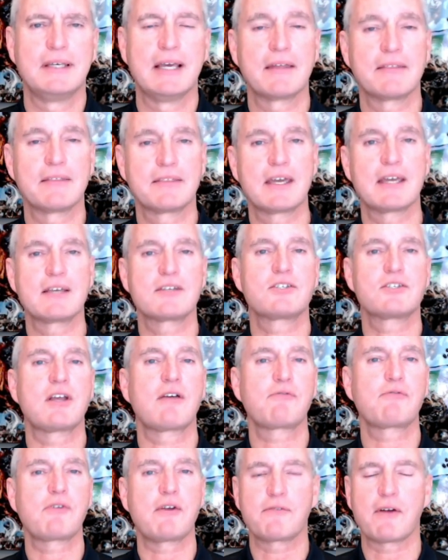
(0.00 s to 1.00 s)
Yeah, thanks,
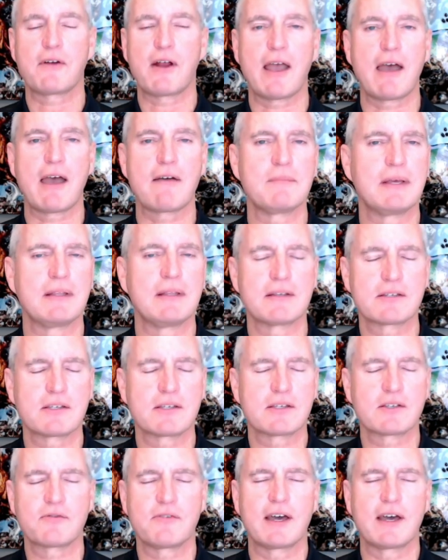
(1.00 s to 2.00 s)
Geoffrey, for having me.
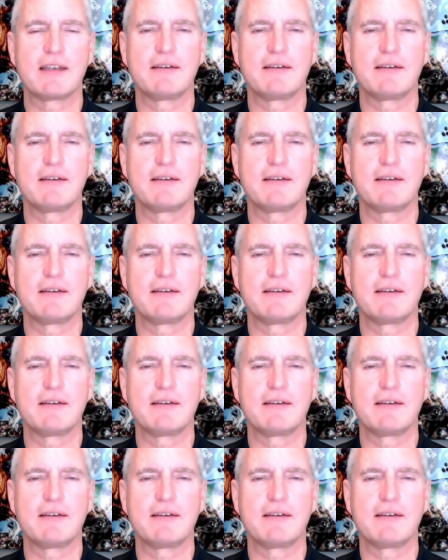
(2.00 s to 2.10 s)
This is